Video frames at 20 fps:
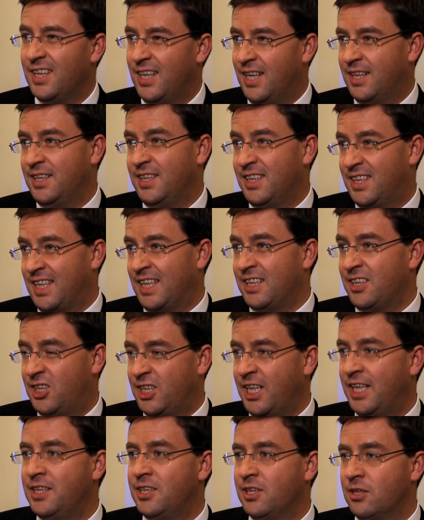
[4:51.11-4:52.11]
And it's that
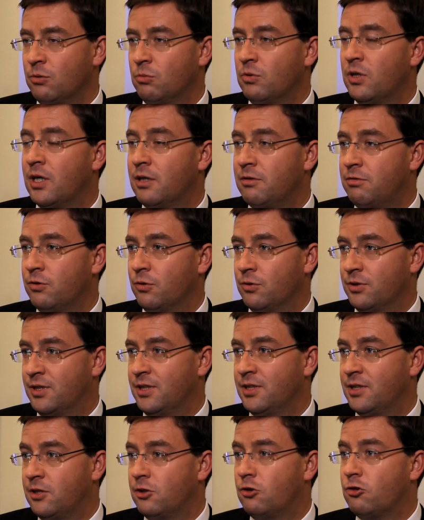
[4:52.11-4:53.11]
change in the workforce
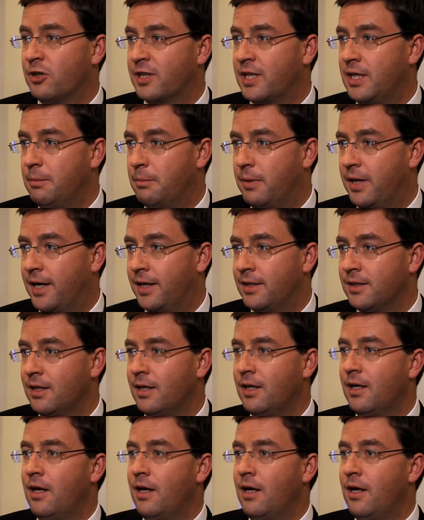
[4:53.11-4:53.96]
that's the tricky bit.